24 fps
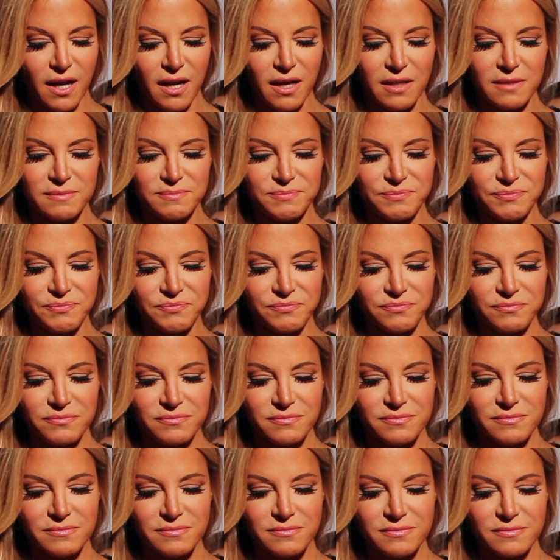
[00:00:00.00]
um,
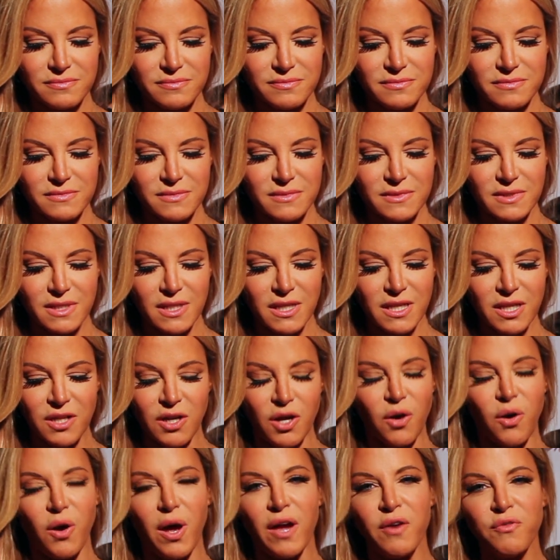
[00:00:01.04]
you
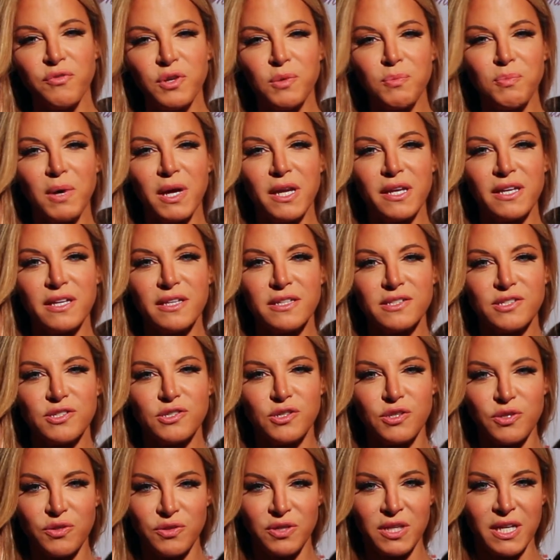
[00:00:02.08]
know, everybody's
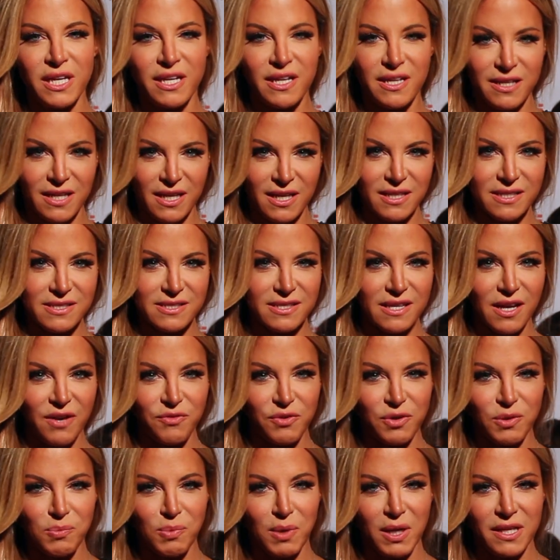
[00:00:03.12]
uniqueness,
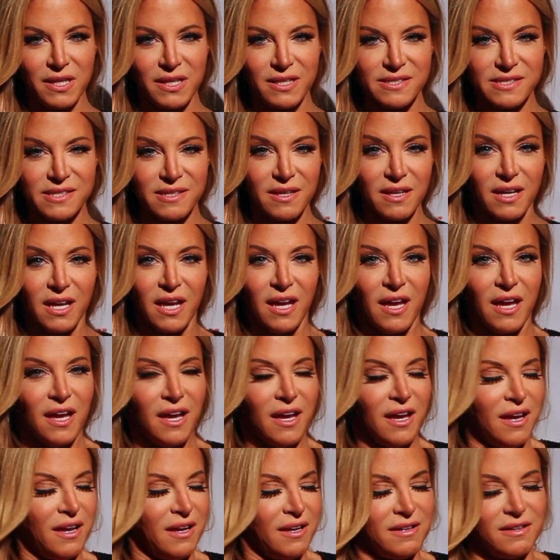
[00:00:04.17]
everybody's
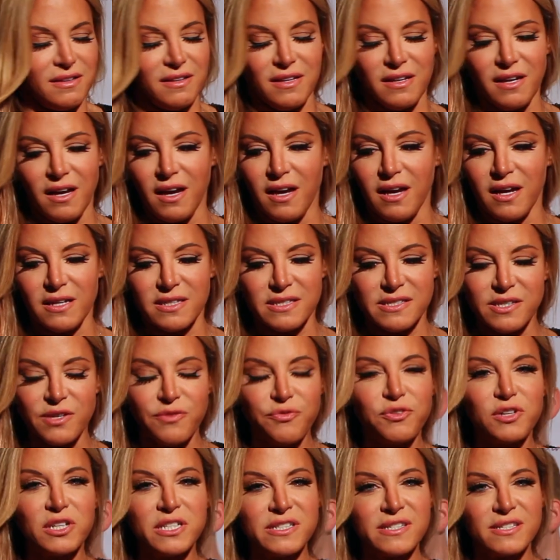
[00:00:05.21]
uh,
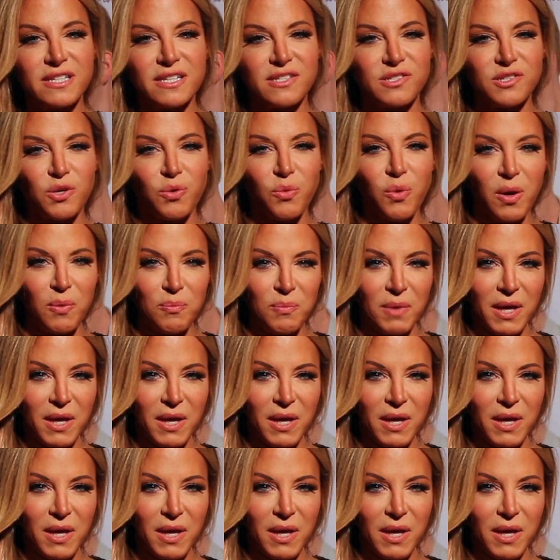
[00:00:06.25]
differences are what